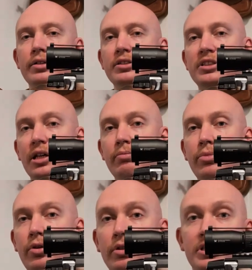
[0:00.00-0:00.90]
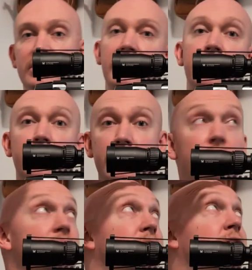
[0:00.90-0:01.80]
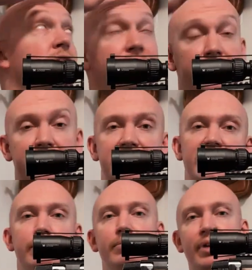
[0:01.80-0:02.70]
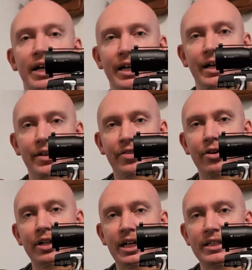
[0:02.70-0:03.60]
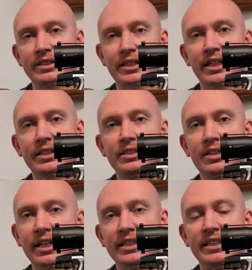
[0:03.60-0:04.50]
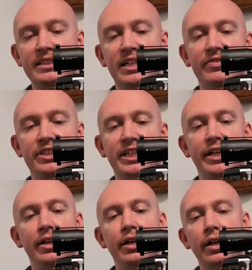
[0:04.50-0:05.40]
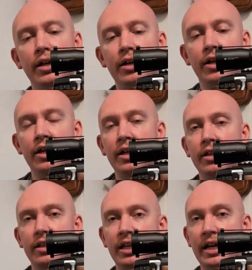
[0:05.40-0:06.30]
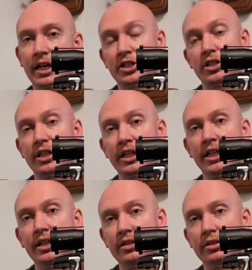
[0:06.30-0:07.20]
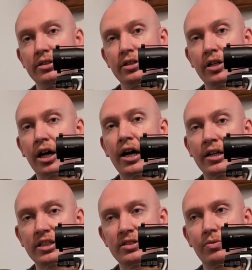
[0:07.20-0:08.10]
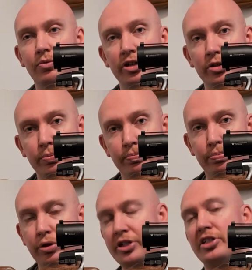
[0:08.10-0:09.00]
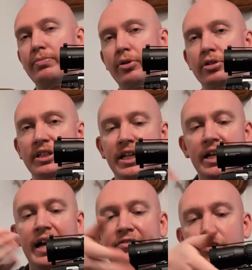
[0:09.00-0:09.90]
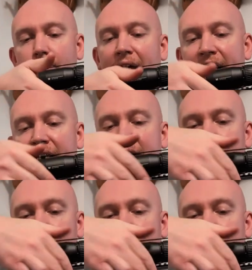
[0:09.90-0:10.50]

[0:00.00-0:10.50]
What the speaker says: some bolts, I don't know if you can see, but my 30-06 1917, it actually cocks when you push the bolt in after racking